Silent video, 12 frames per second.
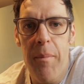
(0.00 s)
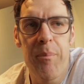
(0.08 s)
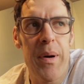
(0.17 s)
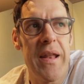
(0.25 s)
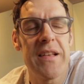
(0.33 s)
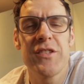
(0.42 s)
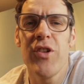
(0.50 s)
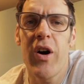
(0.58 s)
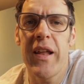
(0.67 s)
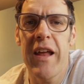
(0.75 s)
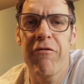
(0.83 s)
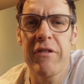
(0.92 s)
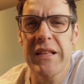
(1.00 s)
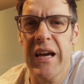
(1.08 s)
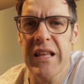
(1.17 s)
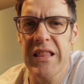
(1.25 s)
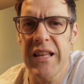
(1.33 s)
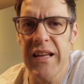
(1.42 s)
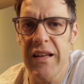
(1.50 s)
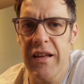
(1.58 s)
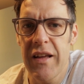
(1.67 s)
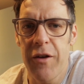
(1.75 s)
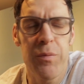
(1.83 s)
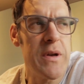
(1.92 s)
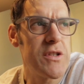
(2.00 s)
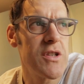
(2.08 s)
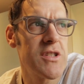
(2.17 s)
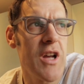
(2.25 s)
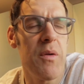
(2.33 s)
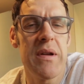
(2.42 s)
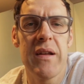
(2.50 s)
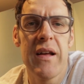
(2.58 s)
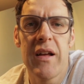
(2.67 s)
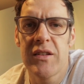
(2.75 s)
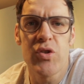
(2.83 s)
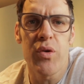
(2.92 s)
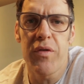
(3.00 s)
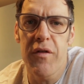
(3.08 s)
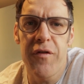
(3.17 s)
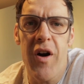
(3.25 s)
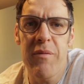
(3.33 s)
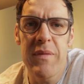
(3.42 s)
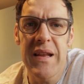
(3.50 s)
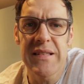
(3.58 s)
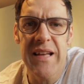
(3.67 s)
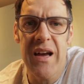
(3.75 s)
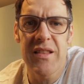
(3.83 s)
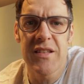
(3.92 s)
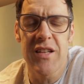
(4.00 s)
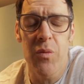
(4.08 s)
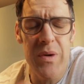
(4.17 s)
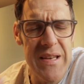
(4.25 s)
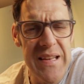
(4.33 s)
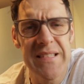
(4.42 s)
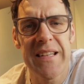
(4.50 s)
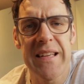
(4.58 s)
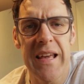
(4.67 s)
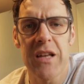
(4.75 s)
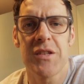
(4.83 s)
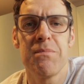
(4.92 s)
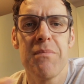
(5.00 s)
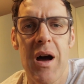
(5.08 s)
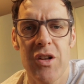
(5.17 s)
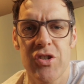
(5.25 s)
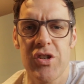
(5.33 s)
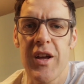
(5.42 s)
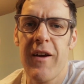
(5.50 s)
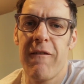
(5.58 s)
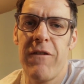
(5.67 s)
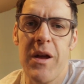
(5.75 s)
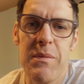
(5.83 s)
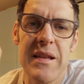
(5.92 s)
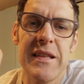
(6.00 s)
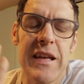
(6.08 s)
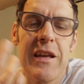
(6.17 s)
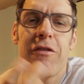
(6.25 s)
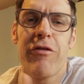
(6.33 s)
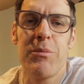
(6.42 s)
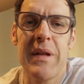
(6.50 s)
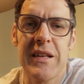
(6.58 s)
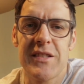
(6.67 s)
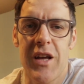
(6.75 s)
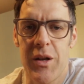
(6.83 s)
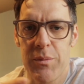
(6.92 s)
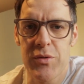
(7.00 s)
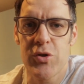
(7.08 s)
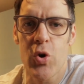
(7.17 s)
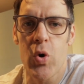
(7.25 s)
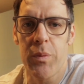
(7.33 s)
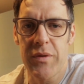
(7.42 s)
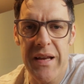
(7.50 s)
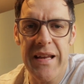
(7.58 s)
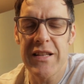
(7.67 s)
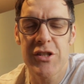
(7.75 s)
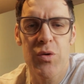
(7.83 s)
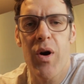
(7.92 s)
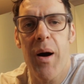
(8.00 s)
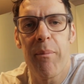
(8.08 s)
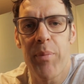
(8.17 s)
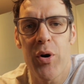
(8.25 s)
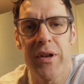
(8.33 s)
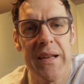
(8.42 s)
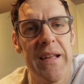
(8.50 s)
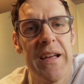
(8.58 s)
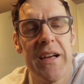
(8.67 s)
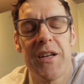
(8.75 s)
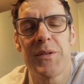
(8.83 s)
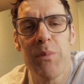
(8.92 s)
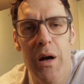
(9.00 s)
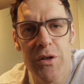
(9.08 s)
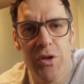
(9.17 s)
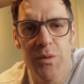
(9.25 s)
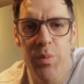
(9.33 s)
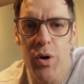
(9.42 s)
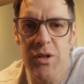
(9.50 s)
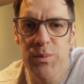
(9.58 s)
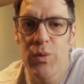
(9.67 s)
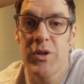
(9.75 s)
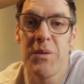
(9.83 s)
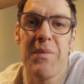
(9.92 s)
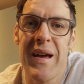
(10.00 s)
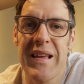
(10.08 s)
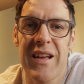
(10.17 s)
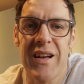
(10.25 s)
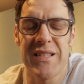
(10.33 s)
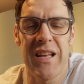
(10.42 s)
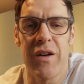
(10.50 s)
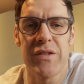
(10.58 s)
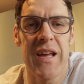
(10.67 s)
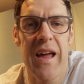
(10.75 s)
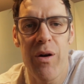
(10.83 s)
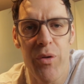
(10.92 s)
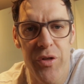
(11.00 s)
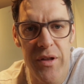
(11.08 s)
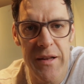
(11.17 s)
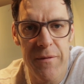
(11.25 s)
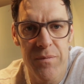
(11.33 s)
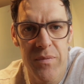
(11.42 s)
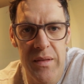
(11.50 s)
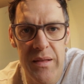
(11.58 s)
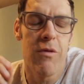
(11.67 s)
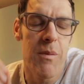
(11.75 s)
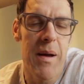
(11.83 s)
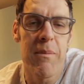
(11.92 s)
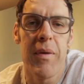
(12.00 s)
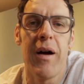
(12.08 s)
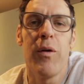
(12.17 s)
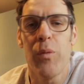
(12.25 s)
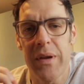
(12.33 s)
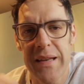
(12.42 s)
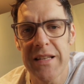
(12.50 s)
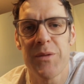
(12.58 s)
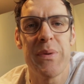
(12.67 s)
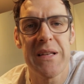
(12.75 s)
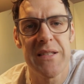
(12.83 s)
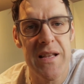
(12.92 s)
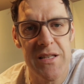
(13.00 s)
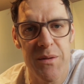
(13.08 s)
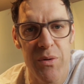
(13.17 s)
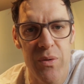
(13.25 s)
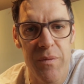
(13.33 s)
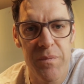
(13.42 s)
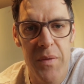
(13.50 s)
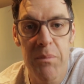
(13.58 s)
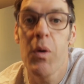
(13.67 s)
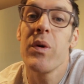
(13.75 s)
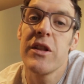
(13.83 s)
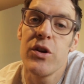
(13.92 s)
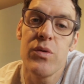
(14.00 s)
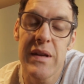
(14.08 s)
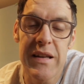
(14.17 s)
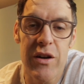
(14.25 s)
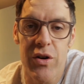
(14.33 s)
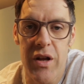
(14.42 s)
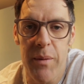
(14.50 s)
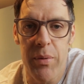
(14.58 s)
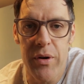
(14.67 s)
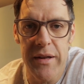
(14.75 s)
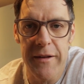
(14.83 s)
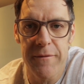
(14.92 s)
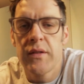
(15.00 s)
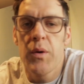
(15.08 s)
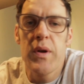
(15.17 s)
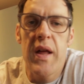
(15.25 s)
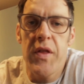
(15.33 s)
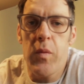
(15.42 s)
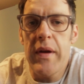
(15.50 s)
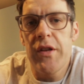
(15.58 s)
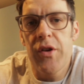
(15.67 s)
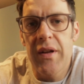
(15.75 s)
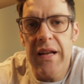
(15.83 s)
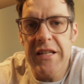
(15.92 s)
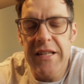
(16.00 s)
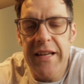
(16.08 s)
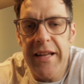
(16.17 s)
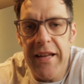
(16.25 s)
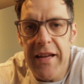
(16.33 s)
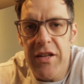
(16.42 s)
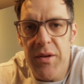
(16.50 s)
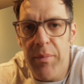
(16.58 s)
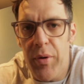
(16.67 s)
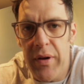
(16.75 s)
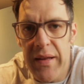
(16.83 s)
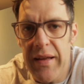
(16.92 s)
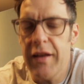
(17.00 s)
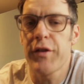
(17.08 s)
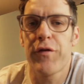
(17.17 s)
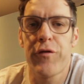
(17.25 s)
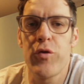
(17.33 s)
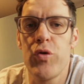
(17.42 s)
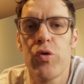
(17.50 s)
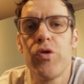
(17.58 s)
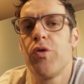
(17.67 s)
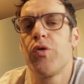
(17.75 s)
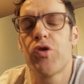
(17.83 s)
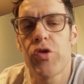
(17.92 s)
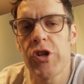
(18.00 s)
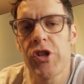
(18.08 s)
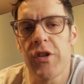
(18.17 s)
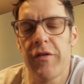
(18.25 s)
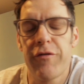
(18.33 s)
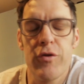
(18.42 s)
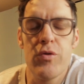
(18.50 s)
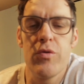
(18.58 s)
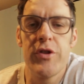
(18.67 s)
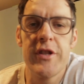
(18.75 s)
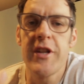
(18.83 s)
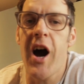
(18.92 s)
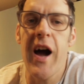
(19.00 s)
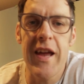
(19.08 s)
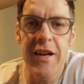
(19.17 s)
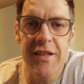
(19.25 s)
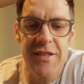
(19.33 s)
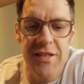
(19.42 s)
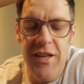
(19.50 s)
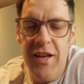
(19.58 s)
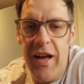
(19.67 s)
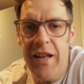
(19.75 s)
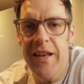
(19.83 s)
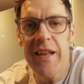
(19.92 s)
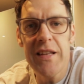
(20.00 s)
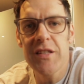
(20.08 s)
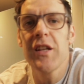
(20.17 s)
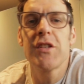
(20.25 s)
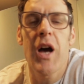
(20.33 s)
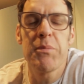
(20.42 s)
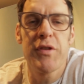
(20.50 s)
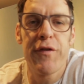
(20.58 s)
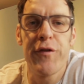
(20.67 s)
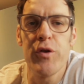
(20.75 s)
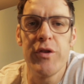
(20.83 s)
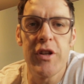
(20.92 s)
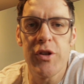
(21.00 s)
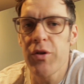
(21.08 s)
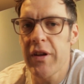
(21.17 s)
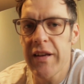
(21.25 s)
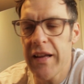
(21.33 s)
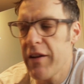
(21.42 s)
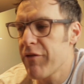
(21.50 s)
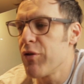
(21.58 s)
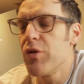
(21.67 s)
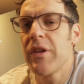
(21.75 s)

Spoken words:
But it's not an everyday thing. If we're just going sort of 5 minutes out in the sun, we need to get as much vitamin D from that sun absorbed into our body as much as possible to make ourselves healthy. Remember, we need to be sensible, but we do need it on our body. So another way you can actually get it in your body is through your nutrition, through diets. And these are the types of food that you can get it through.